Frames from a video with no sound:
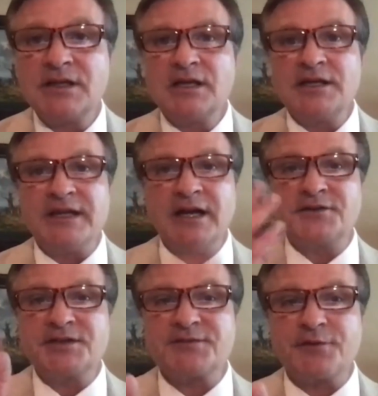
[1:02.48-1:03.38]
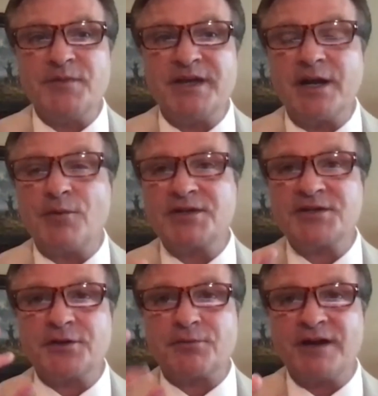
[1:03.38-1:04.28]
Now, just for a minute, I want
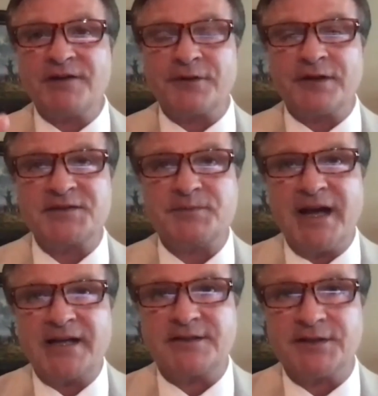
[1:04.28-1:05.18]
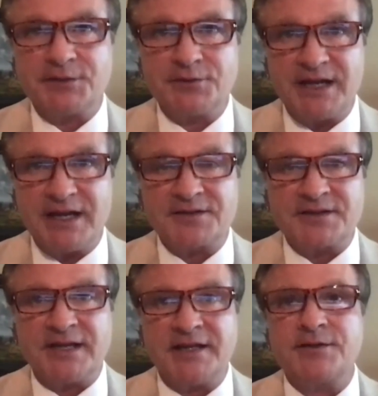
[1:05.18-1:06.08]
you to reference back to the
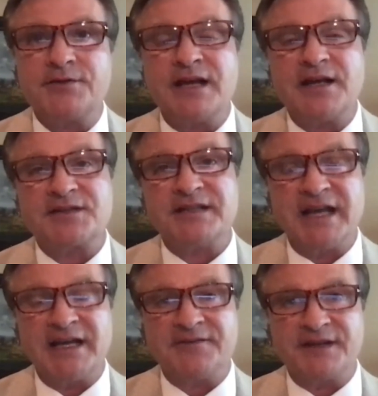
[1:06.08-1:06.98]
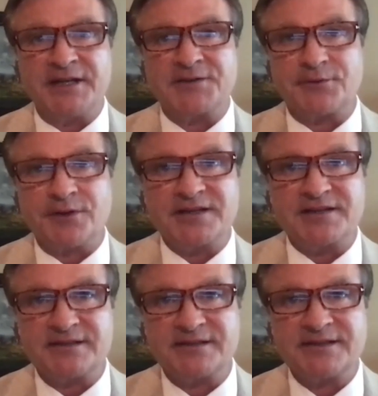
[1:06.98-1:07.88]
2008-2009 financial
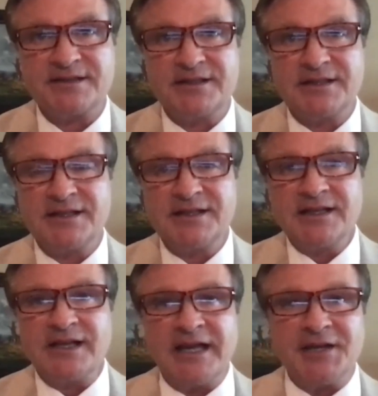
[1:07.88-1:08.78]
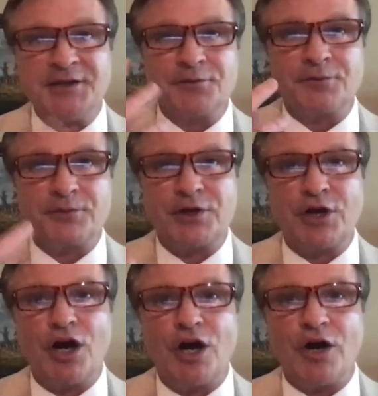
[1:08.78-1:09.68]
crisis. And you'll
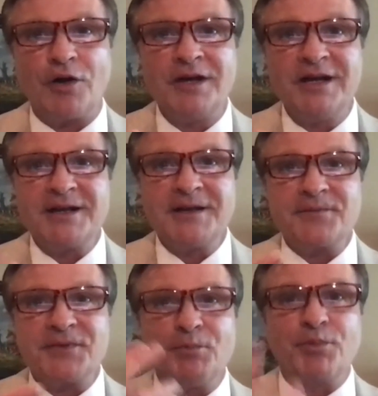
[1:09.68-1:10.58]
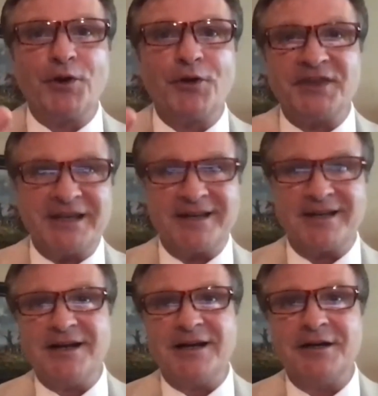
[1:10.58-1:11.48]
recall the
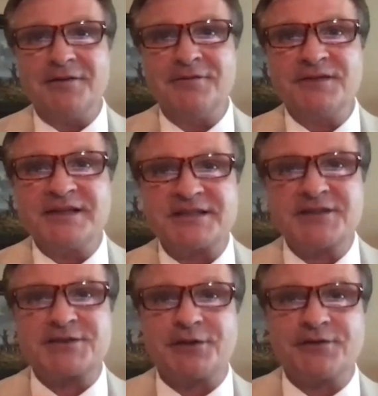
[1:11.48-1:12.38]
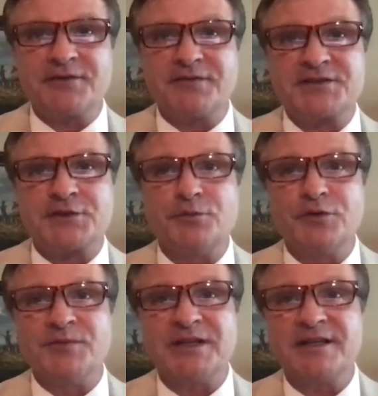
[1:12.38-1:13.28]
birthing of this conservative fiscal
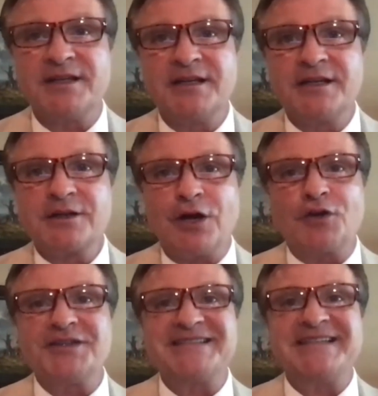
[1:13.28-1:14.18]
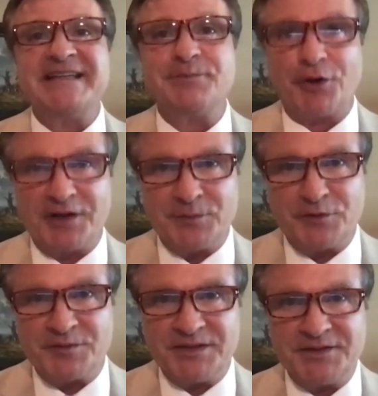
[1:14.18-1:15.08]
movement called the Tea Party
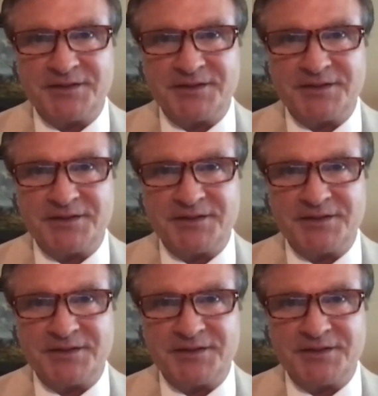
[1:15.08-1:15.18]
movement.